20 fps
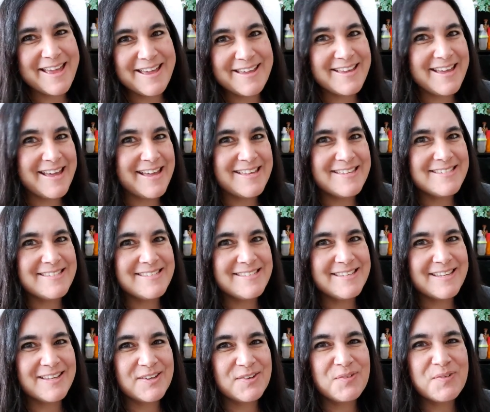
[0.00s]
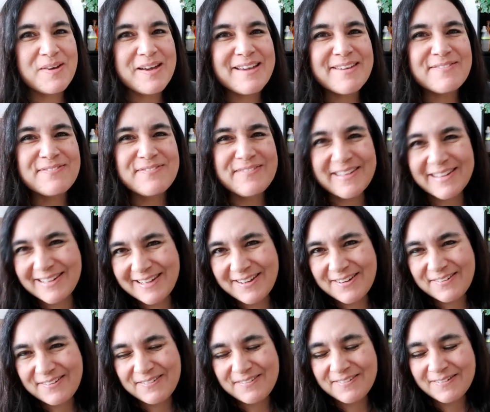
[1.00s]
Hey guys, quick
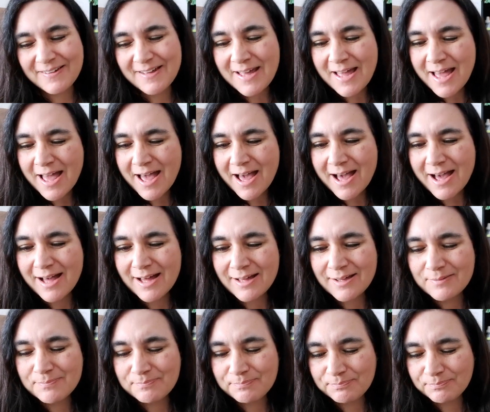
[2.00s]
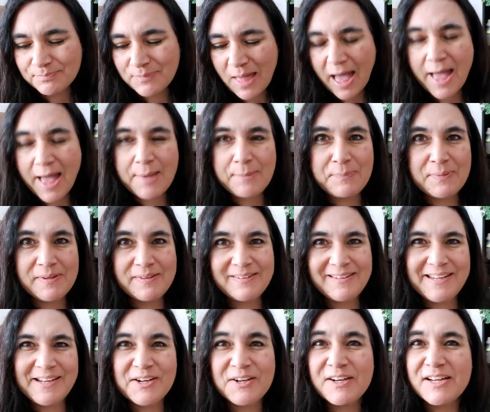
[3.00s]
video. Um, I've
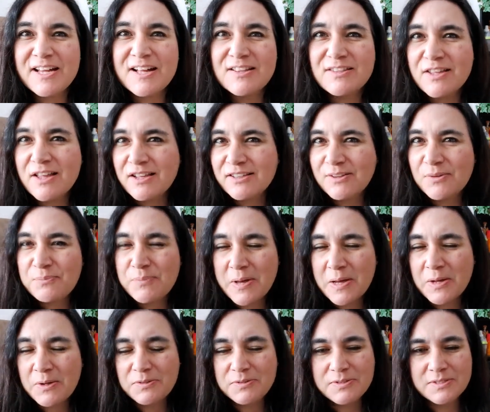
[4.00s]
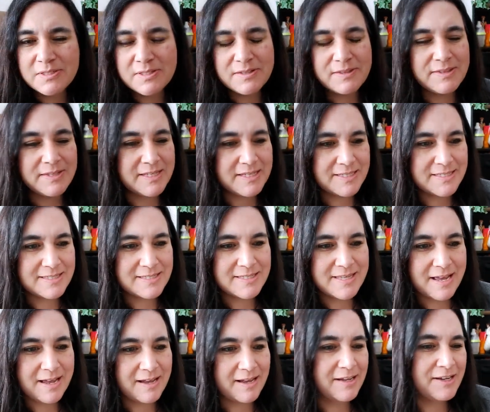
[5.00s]
been hearing a lot about this
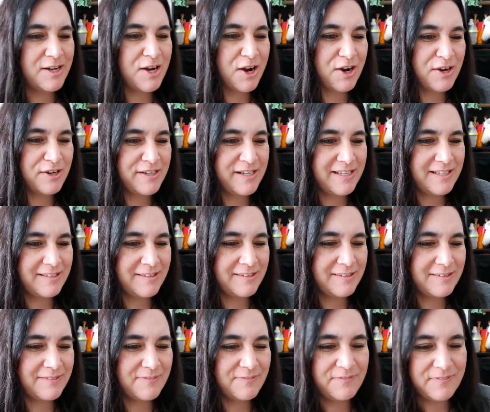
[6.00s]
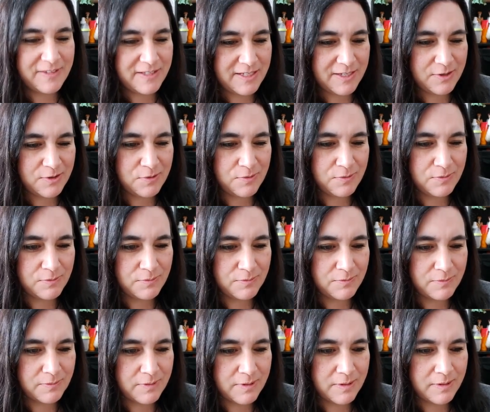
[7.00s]
uh, Guardian video
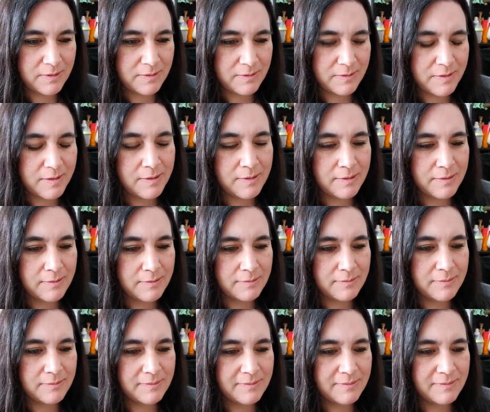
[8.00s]
uh,